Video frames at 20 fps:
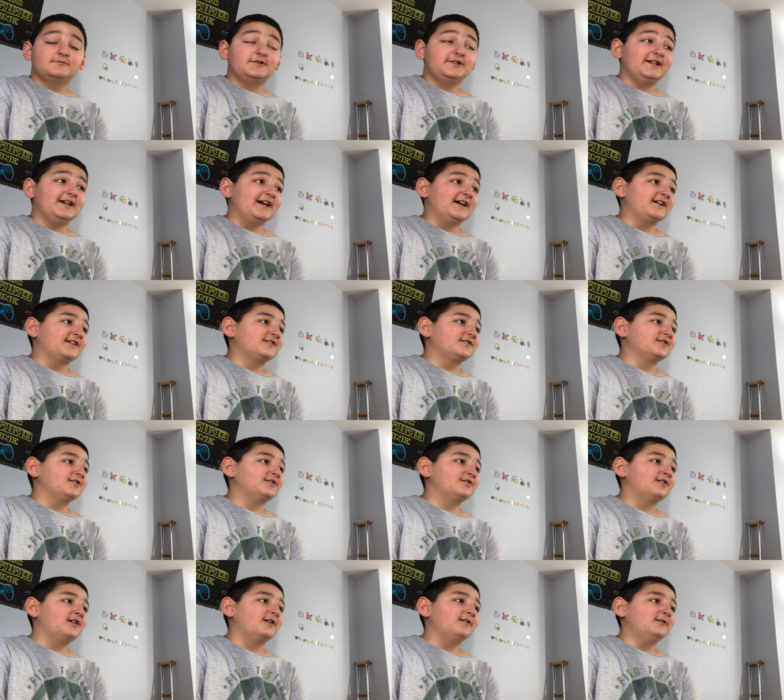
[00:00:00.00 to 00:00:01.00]
Yeah,
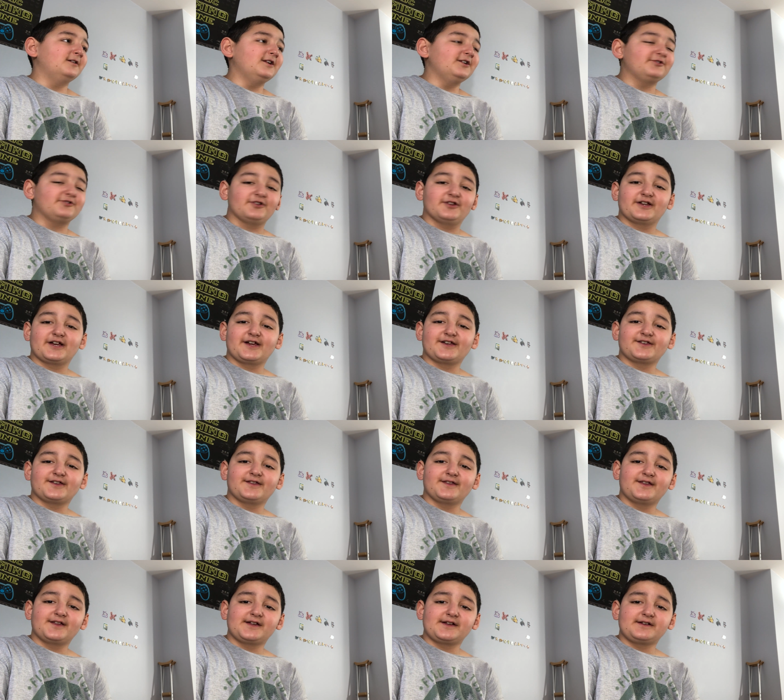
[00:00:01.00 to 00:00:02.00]
so I want to show you guys
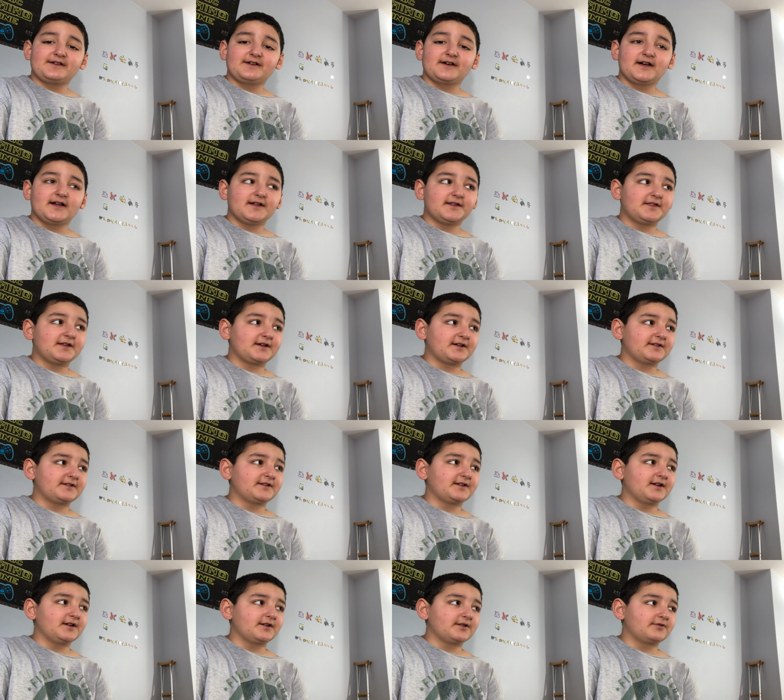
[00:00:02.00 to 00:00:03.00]
something. I think
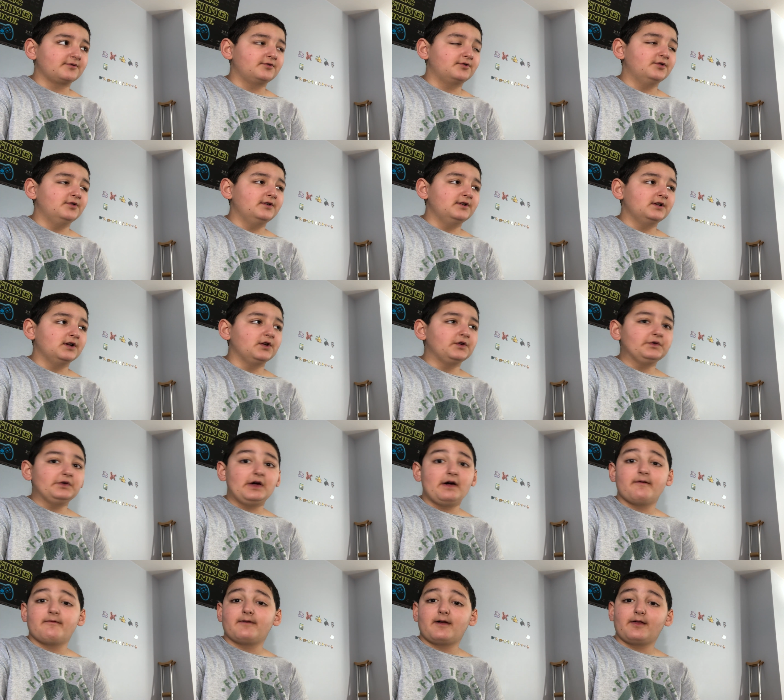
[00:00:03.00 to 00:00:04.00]
it's kind of cool. And
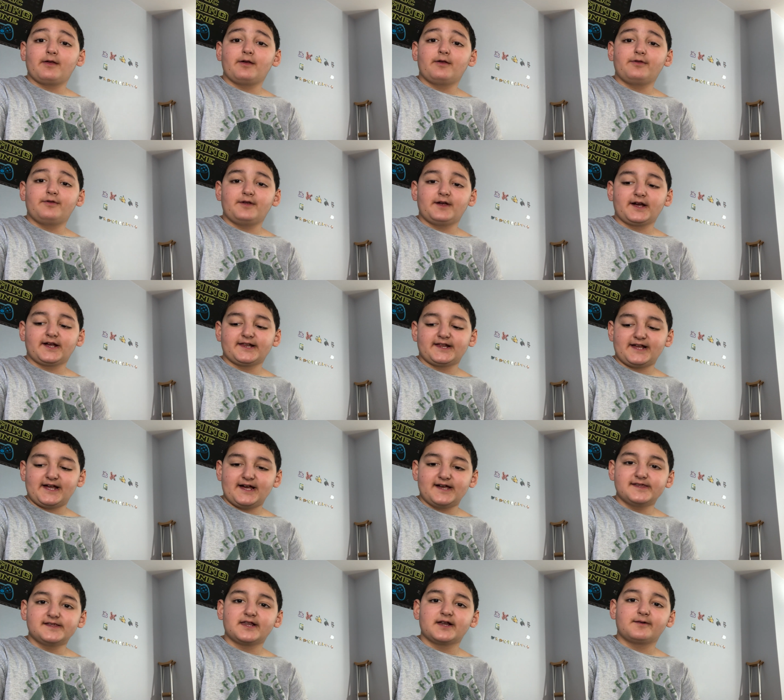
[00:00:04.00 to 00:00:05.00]
also, I have another thing at the
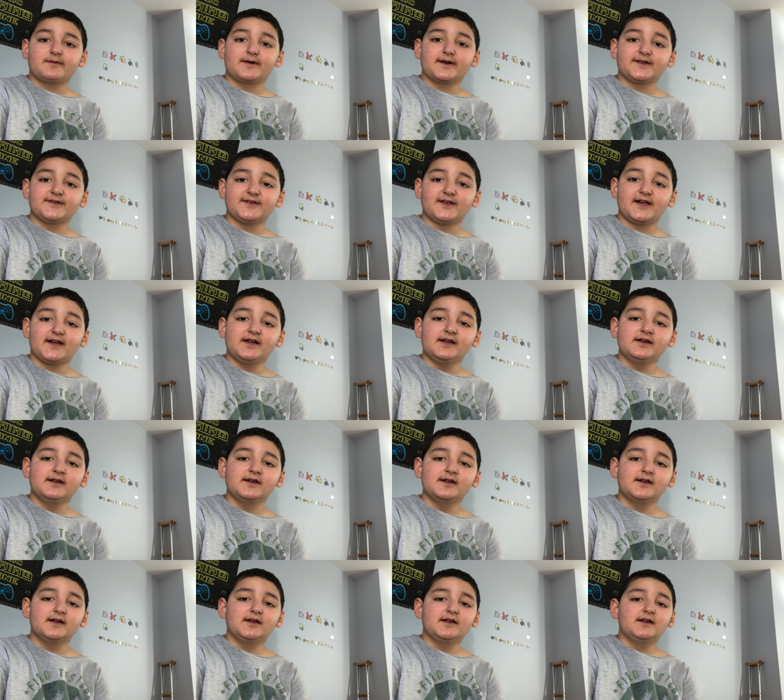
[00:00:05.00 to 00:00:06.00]
end that I want to say.
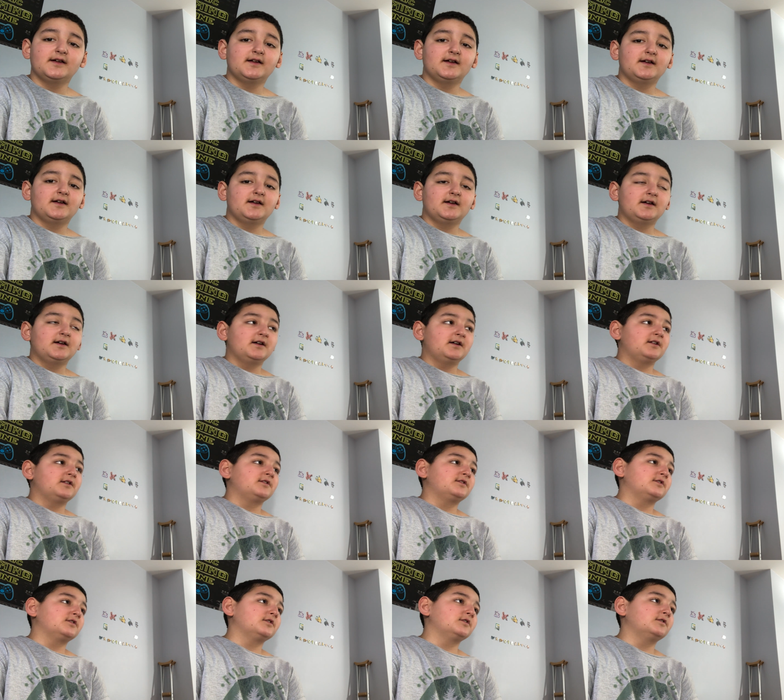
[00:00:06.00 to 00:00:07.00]

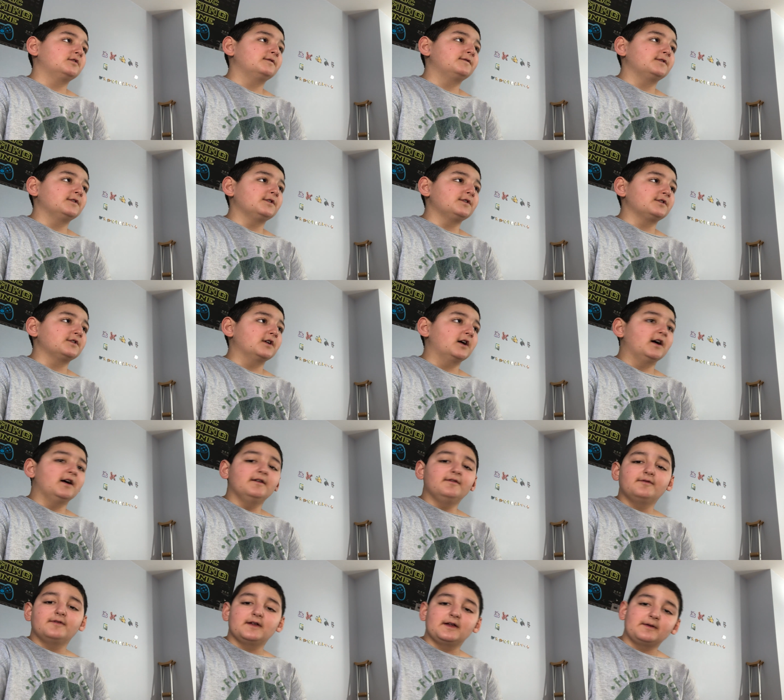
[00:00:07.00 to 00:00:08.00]
So, first
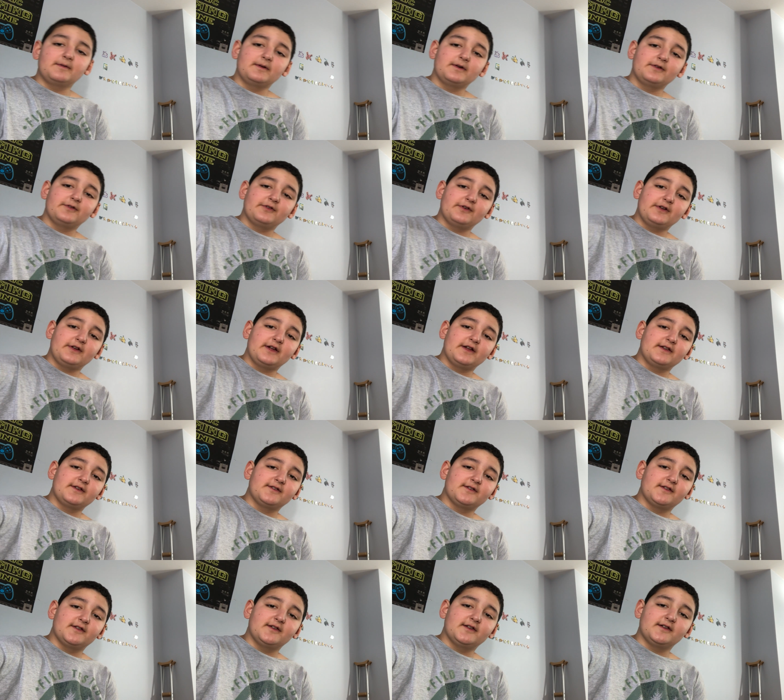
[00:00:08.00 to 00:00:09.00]
off, I want to show you
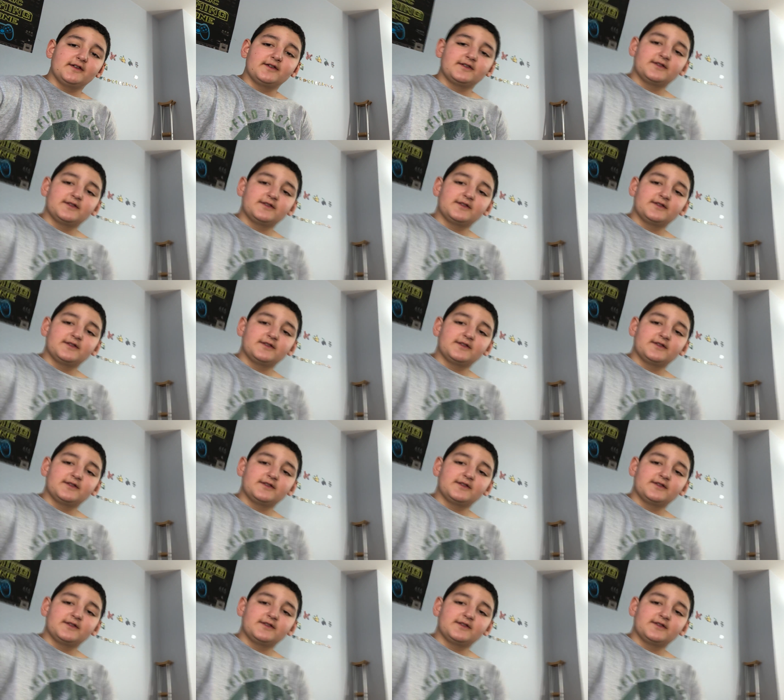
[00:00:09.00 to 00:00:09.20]
guys this.